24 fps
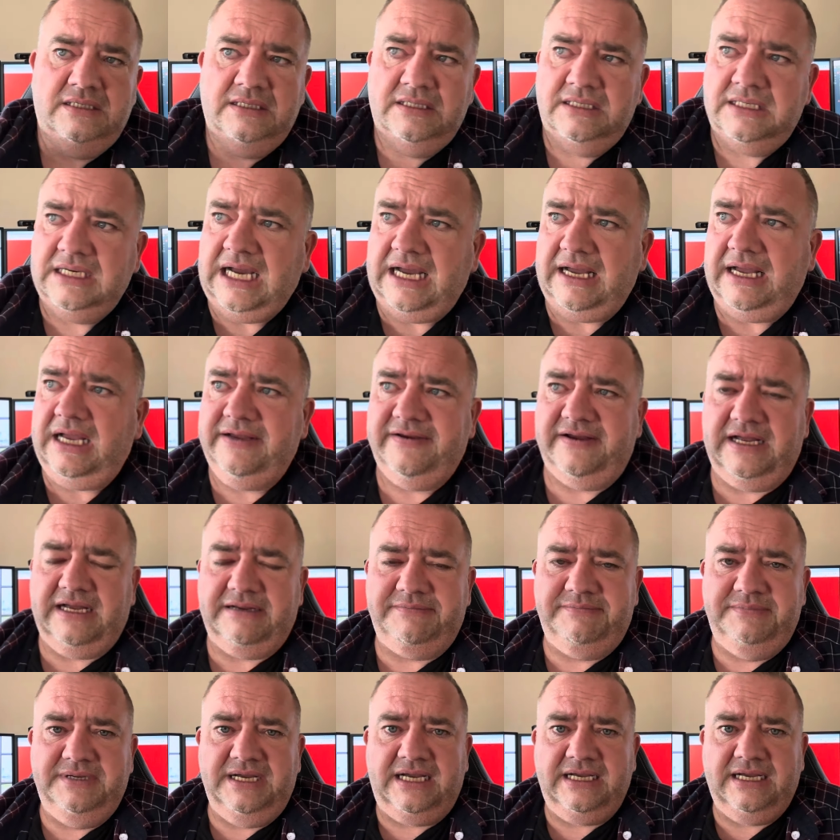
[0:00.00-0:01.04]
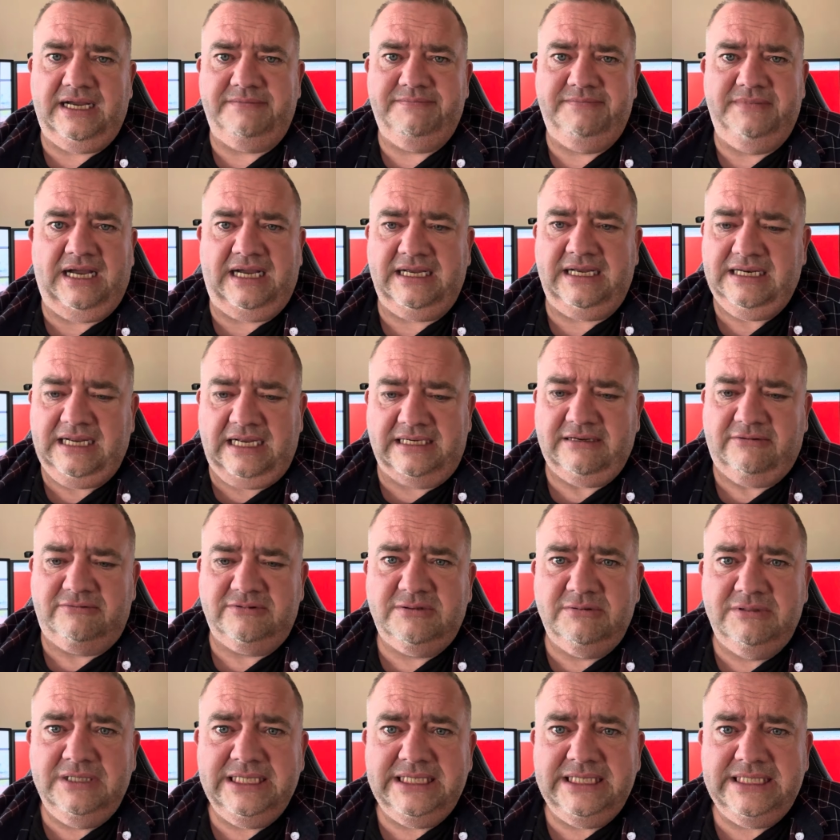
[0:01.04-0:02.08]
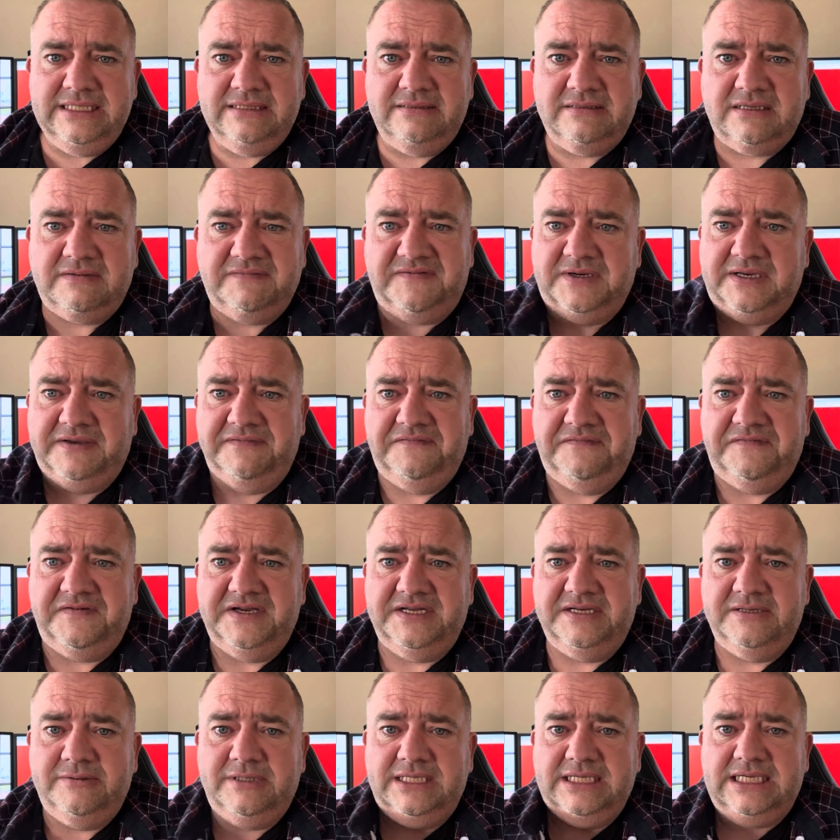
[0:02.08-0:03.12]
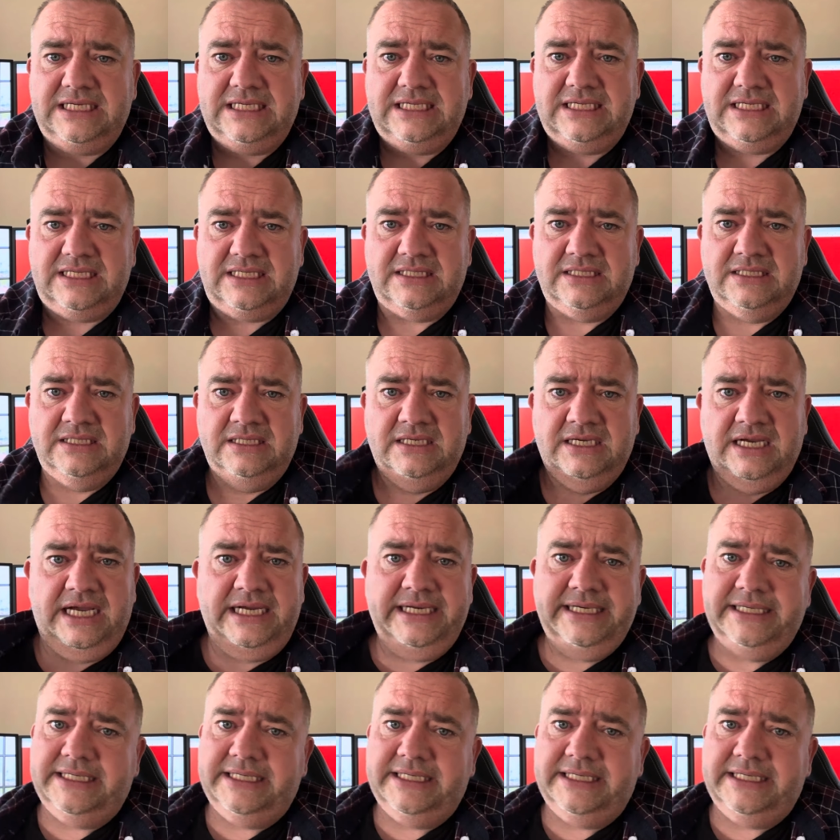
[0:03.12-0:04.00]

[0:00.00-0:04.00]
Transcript: Ah, I, I, I, I had out to eat. I could fucking fade away, are I? Hey